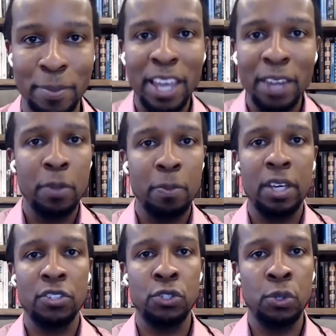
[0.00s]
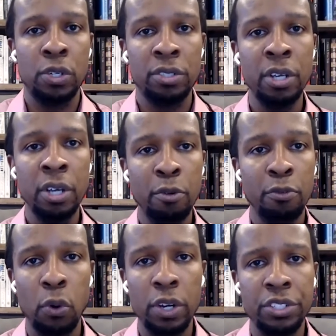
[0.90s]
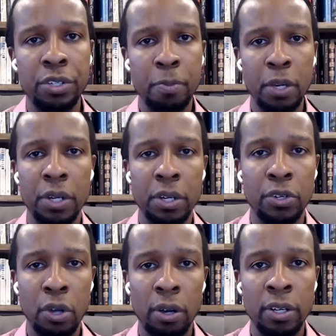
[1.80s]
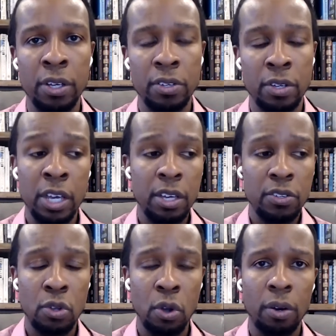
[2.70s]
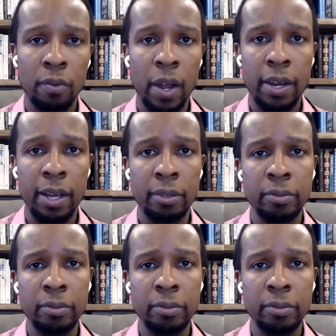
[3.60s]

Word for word: to begin with, because George Floyd should be with her daughter, his, his daughter right now.